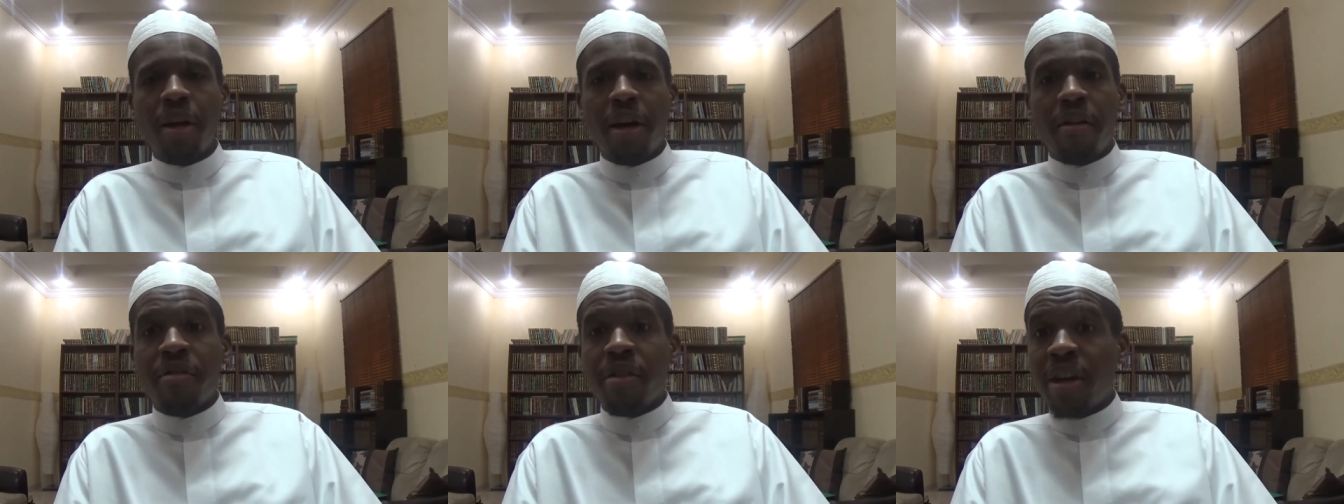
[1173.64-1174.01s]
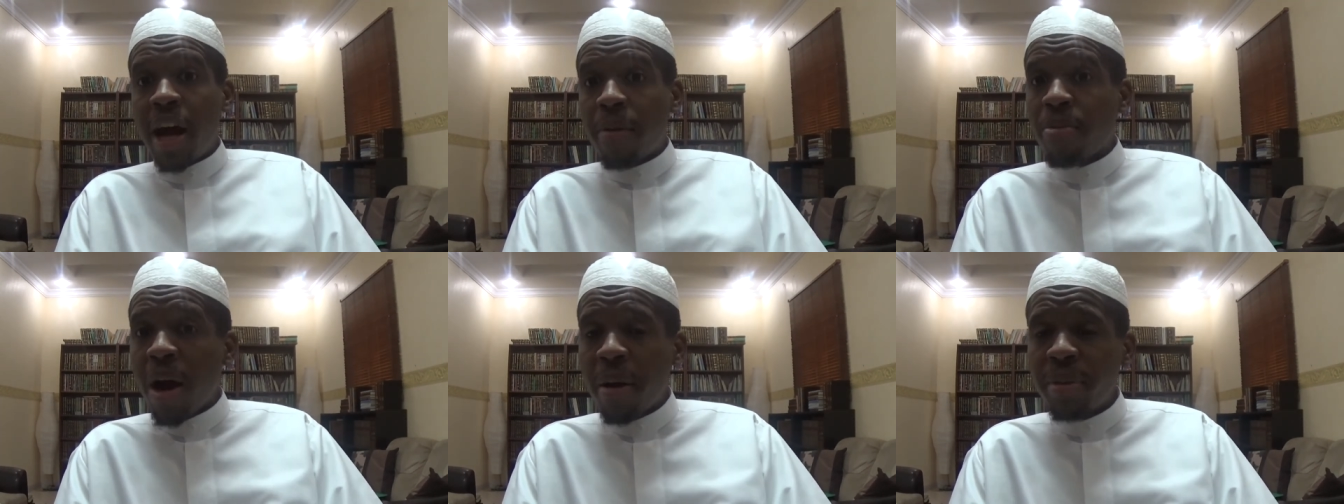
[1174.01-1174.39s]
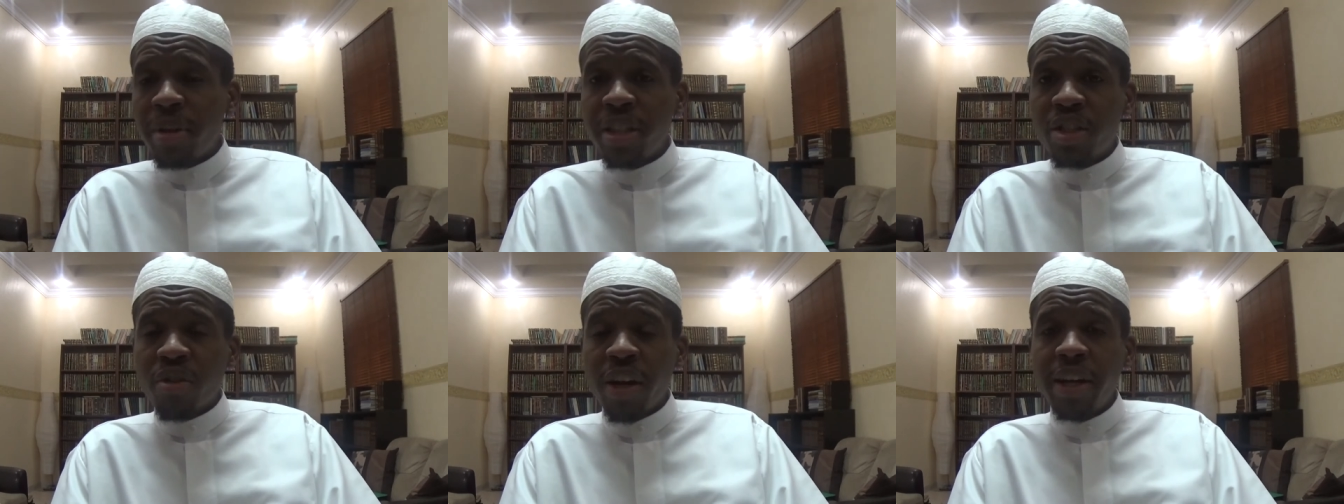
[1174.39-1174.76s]
If you're not
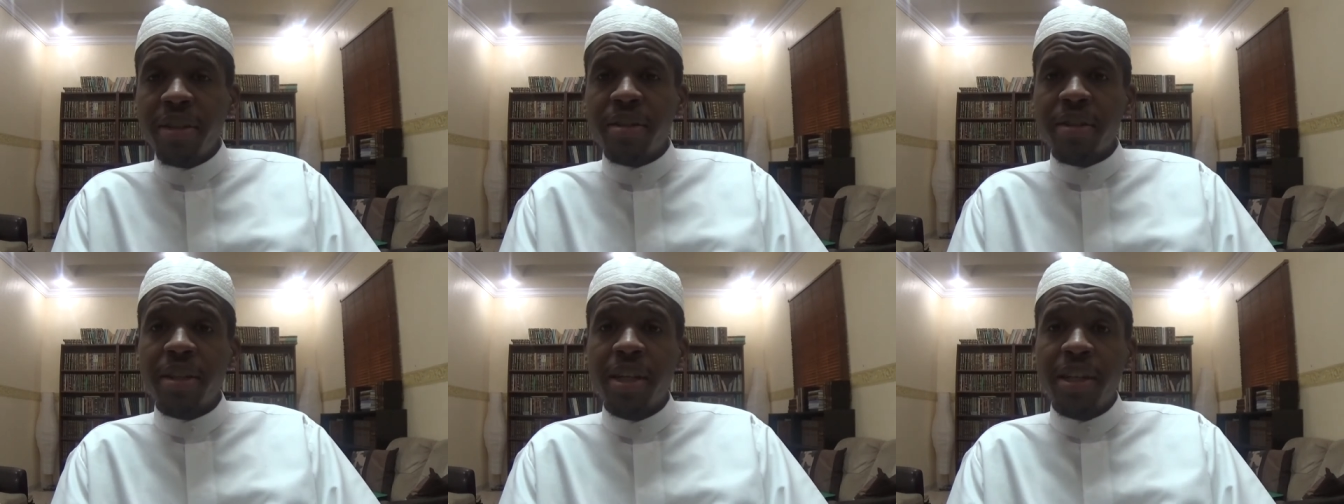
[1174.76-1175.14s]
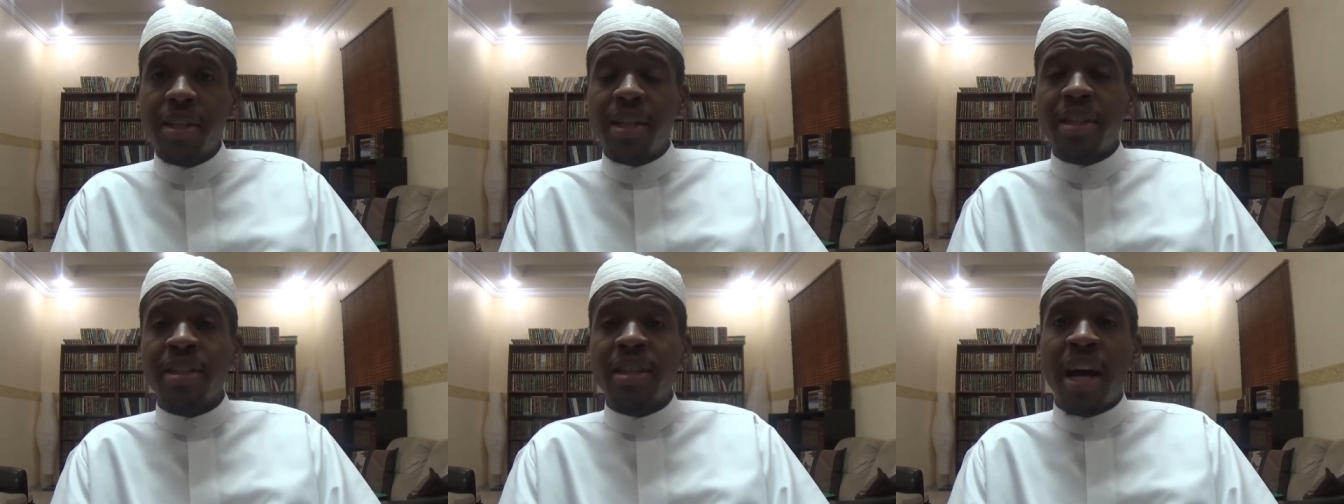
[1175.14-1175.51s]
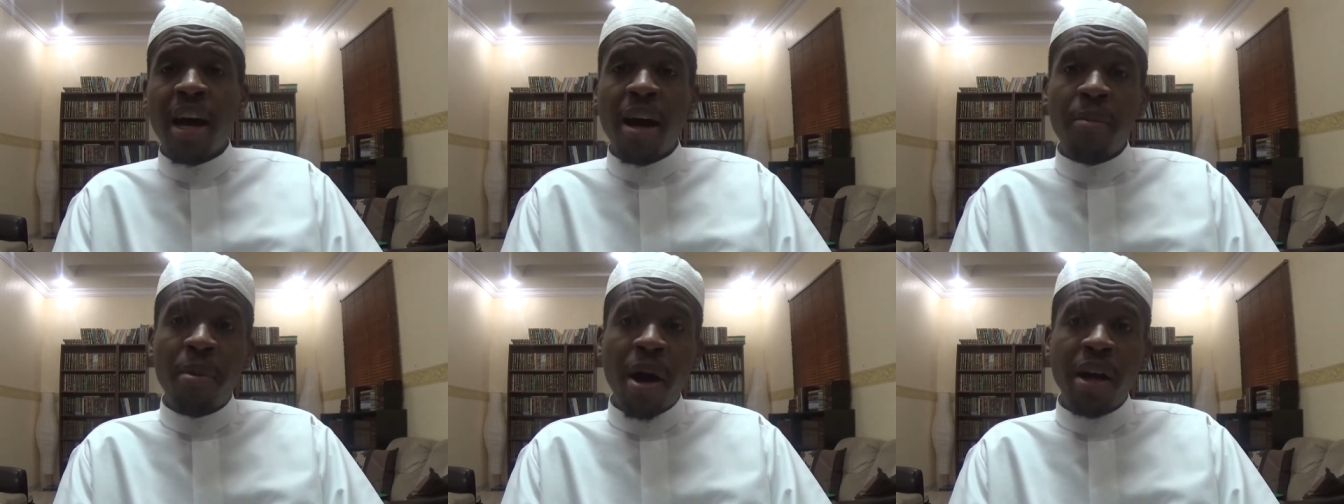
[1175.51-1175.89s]
properly trained, then it's
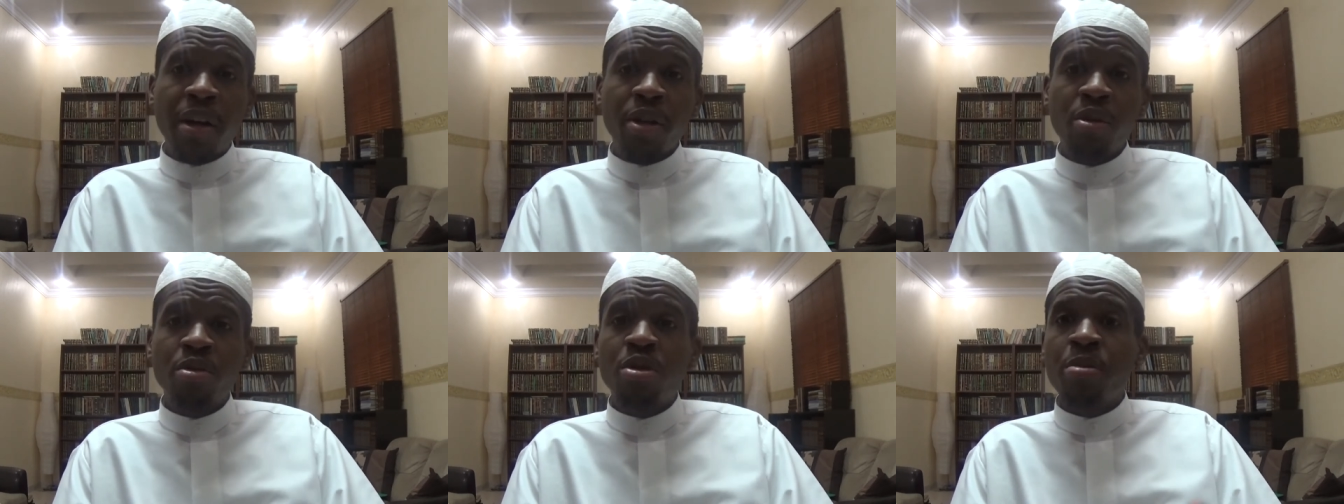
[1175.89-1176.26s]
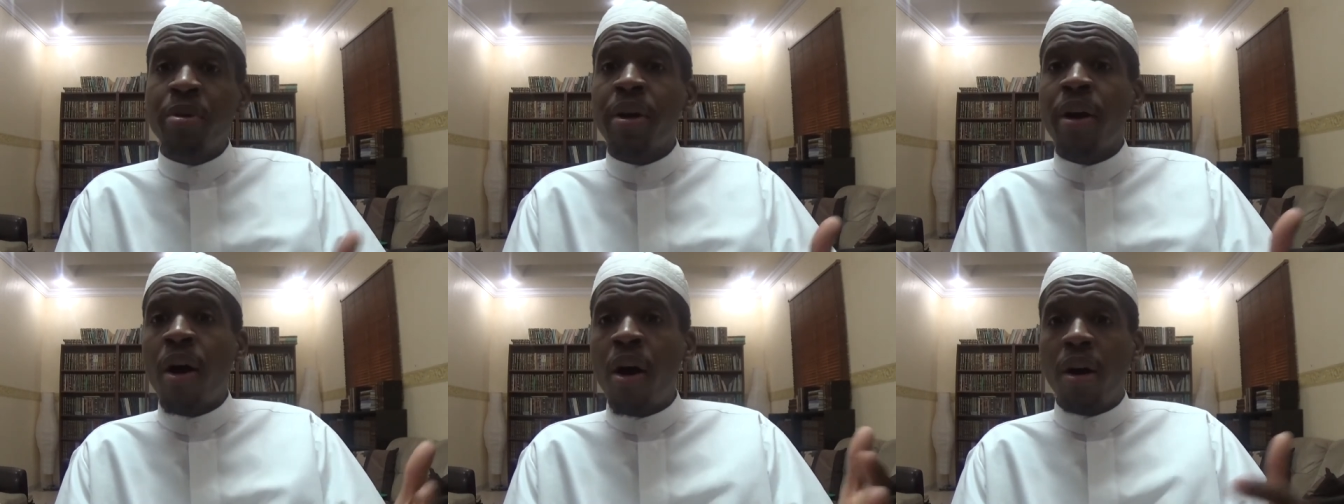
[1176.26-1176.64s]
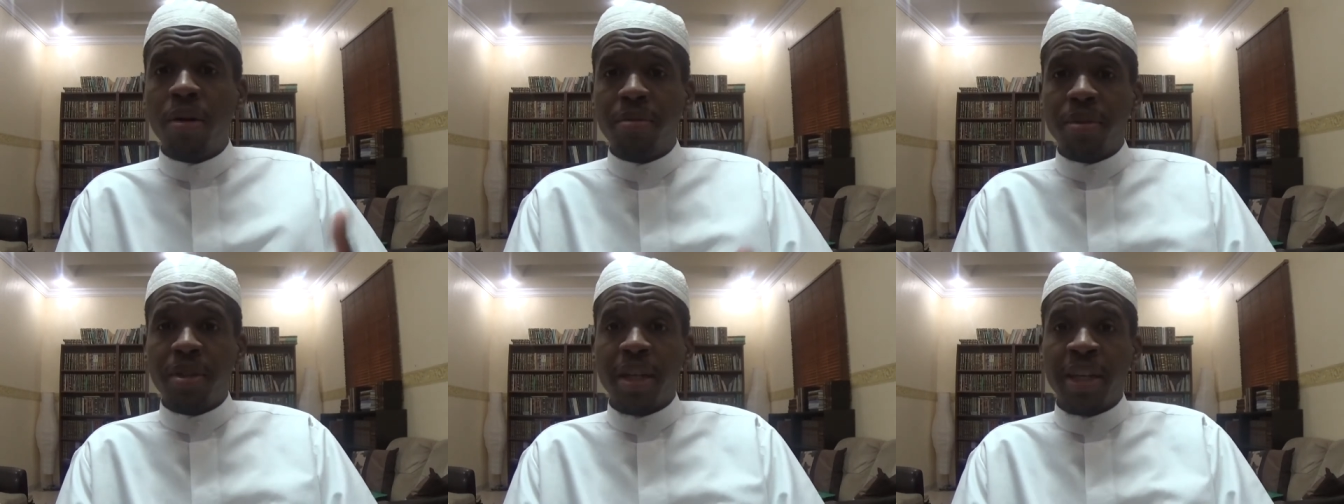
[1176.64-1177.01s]
not upon you to bear
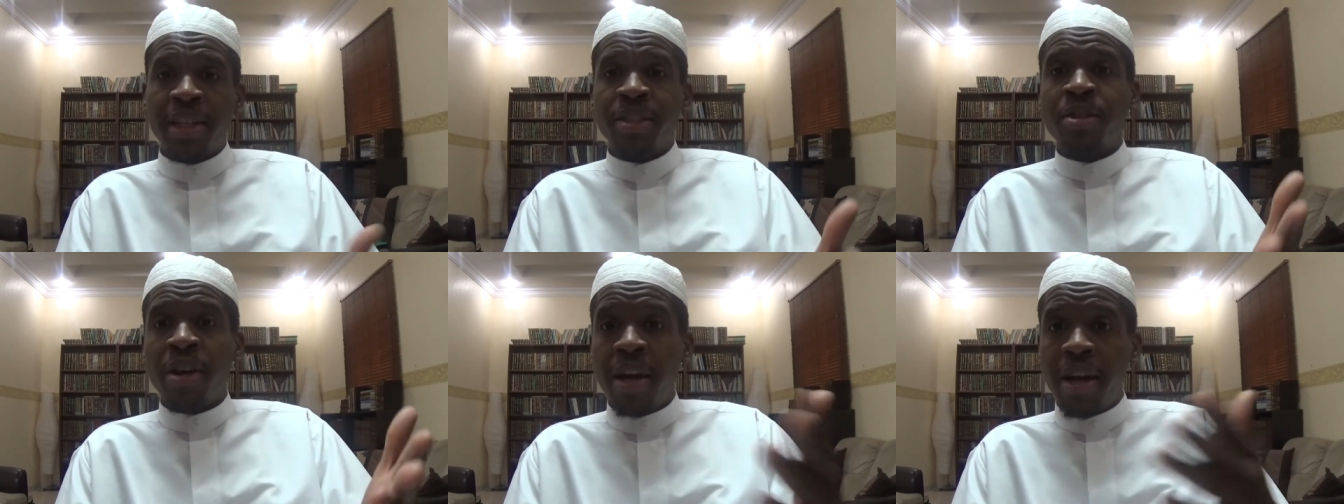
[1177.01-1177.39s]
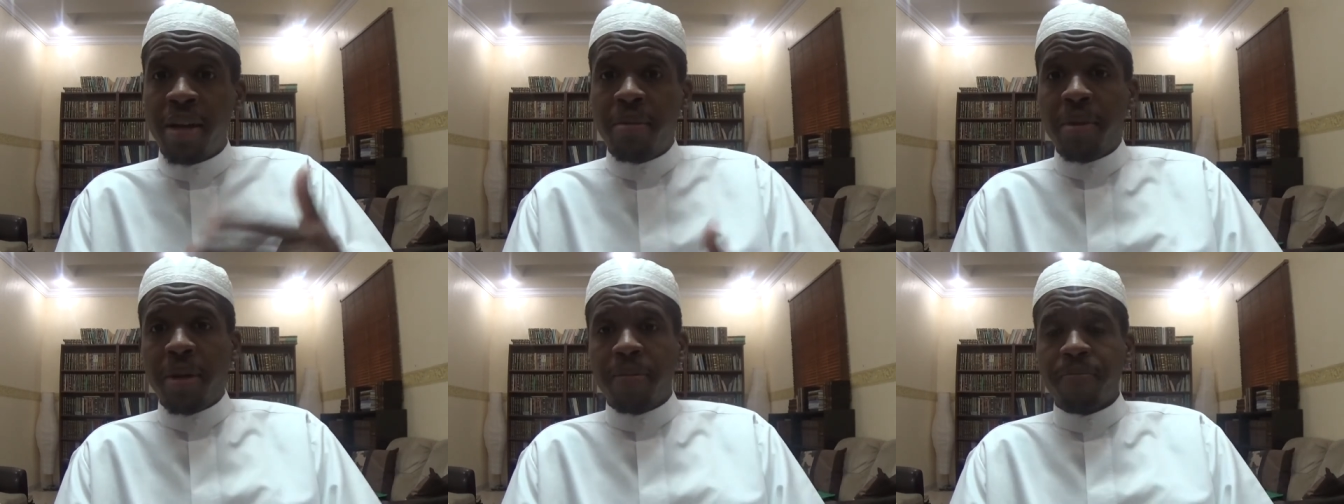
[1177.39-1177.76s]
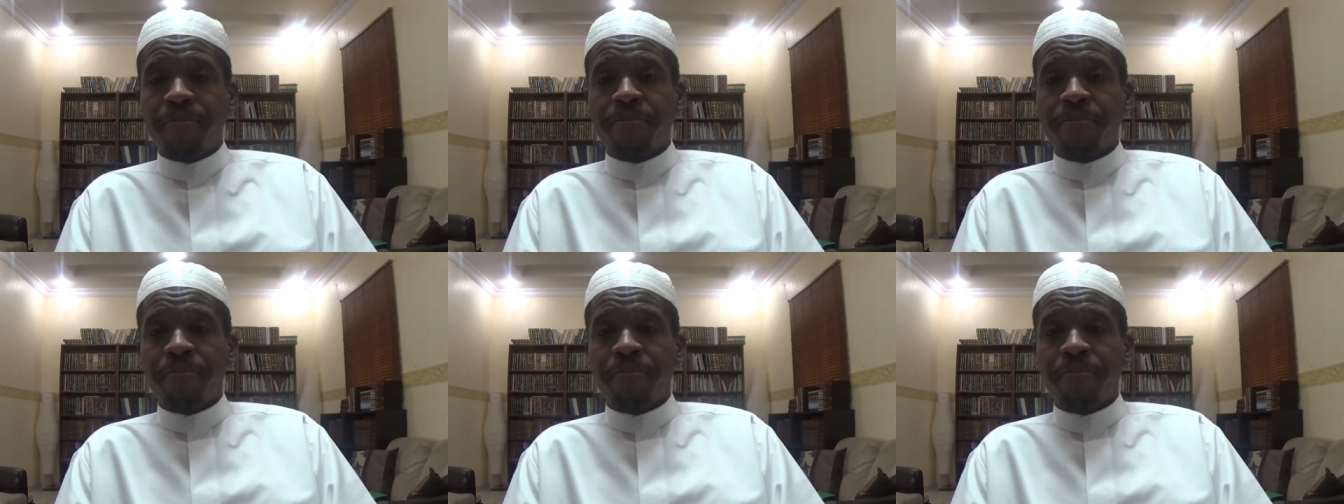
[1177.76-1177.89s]
arms against your enemy.